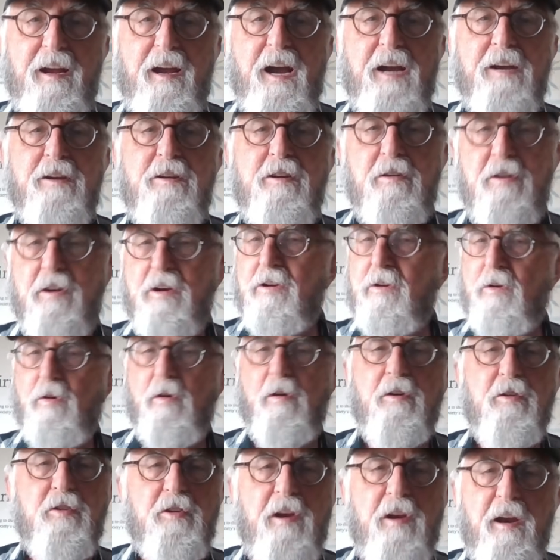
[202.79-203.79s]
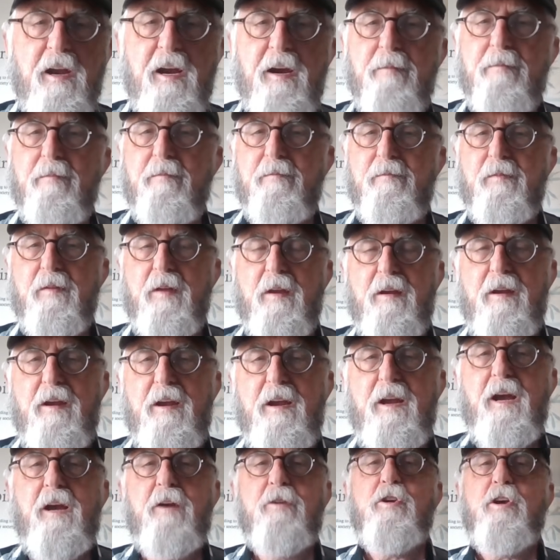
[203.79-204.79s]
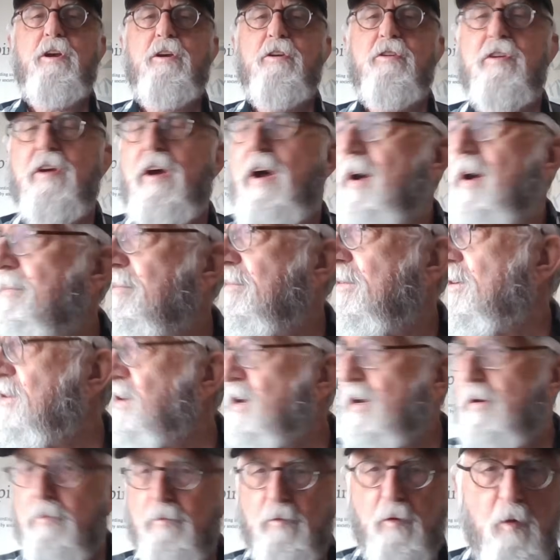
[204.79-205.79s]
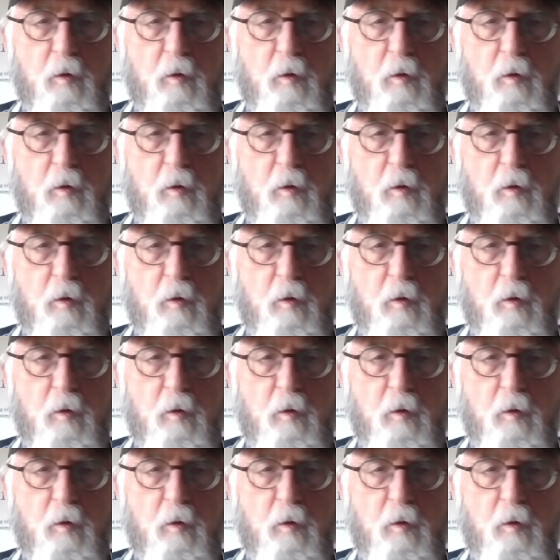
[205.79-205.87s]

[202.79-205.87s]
I said, just go to sleep. And she's up, she's